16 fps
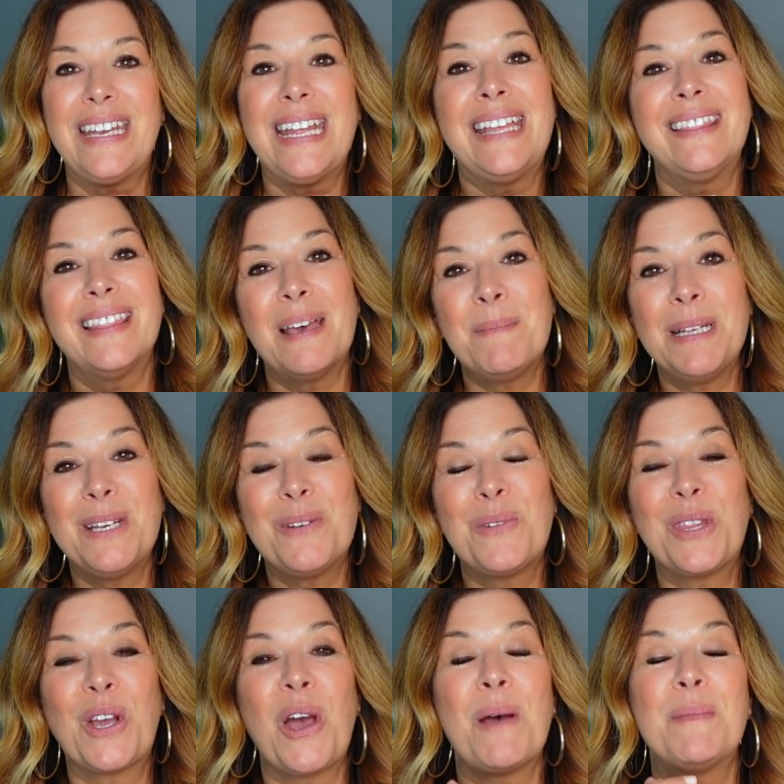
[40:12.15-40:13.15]
And let me know in
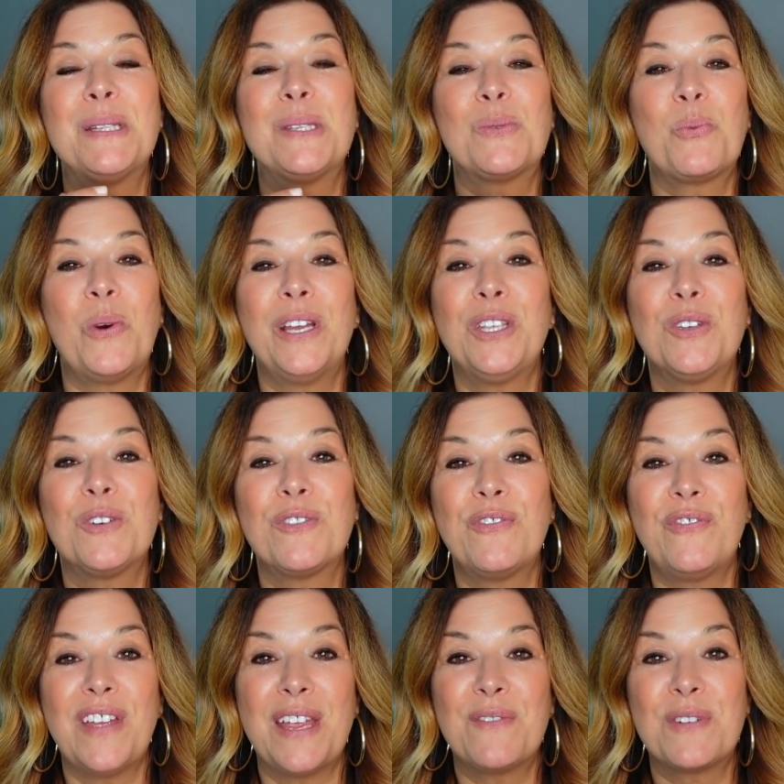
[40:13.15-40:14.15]
the comments what your
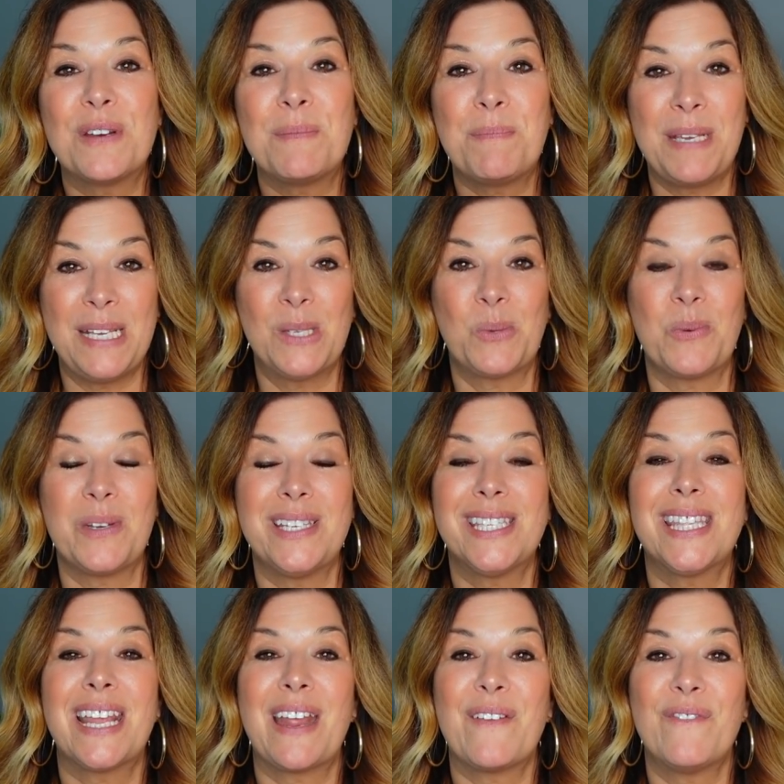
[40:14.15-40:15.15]
favorite piece was
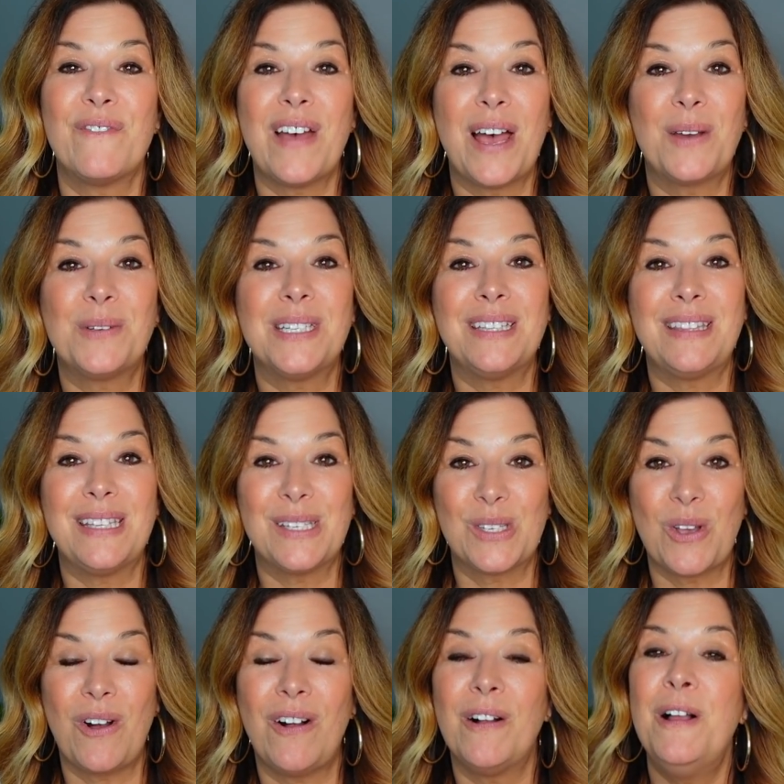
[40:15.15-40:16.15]
that I found at this
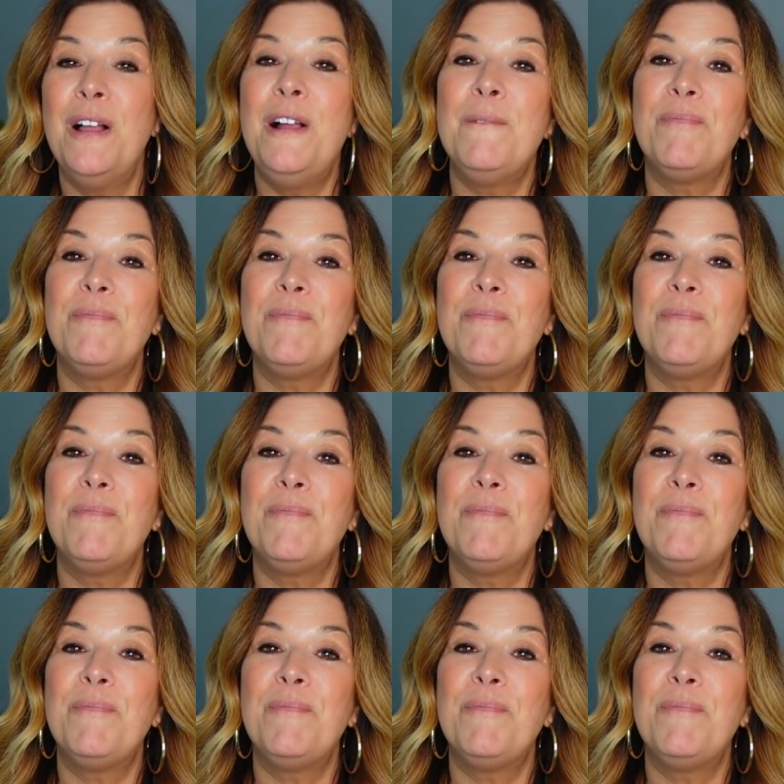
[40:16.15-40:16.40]
haul.